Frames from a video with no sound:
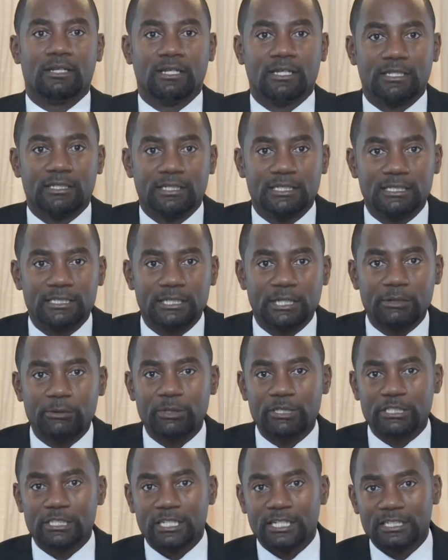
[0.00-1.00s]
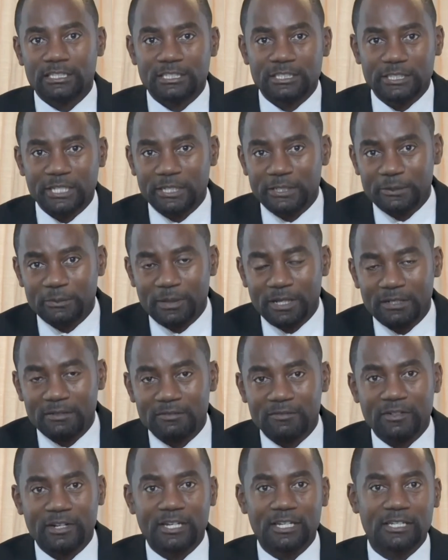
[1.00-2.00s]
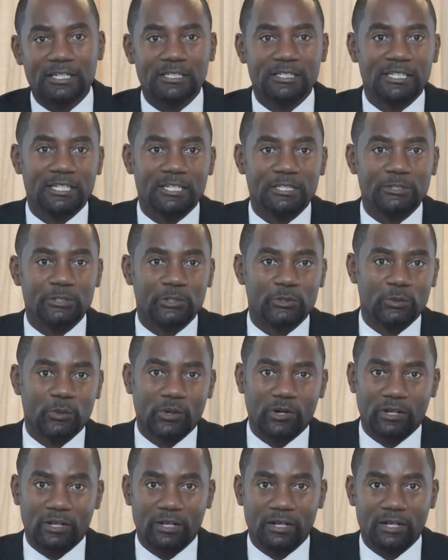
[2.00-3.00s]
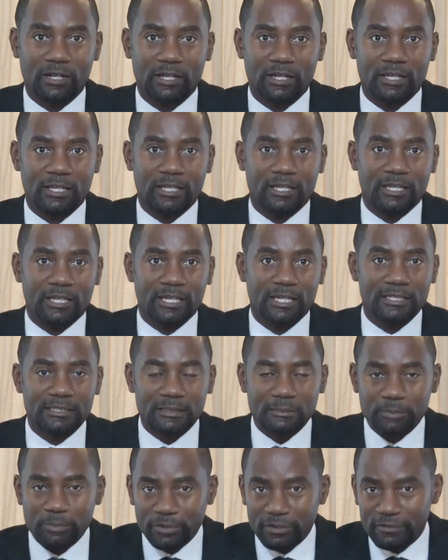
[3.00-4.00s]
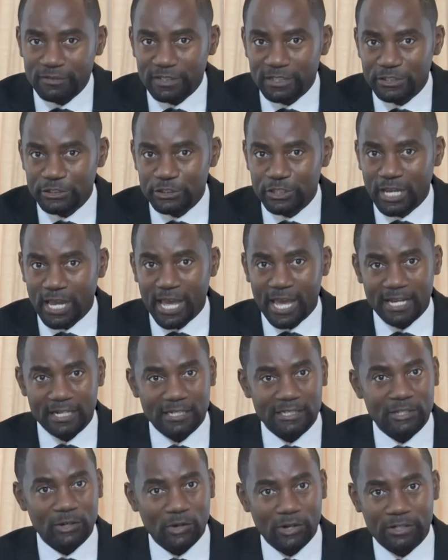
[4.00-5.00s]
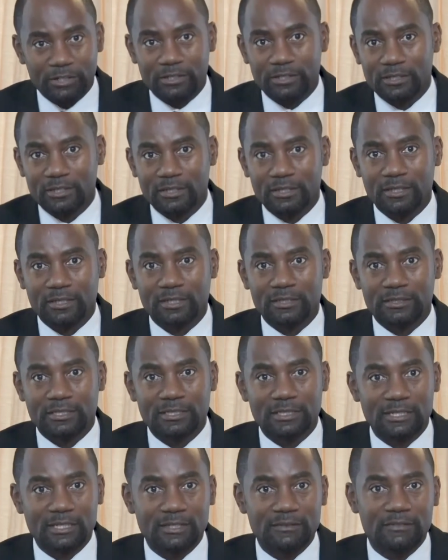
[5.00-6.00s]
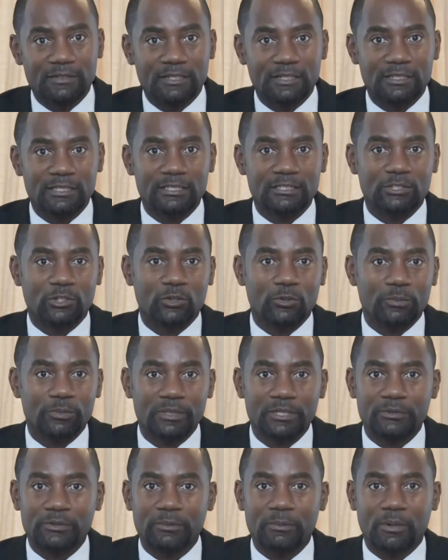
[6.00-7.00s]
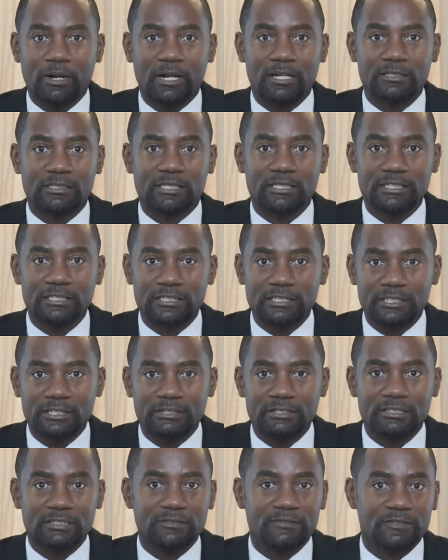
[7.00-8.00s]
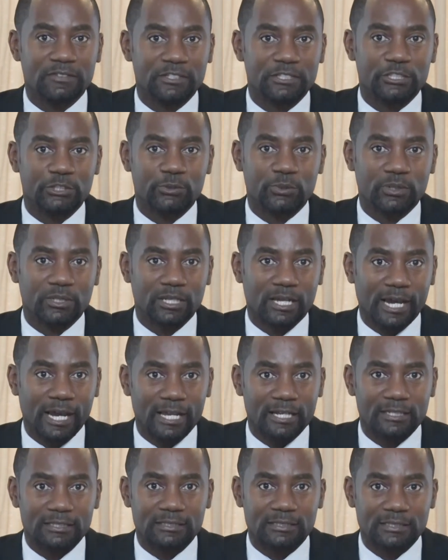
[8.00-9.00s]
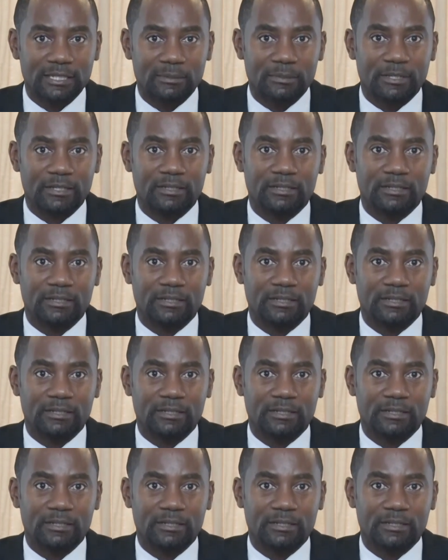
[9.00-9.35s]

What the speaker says: Distinguished ladies and gentlemen, a very good day to you all. It is a privilege and an honor to deliver these opening remarks at this year's Virtual Island Summit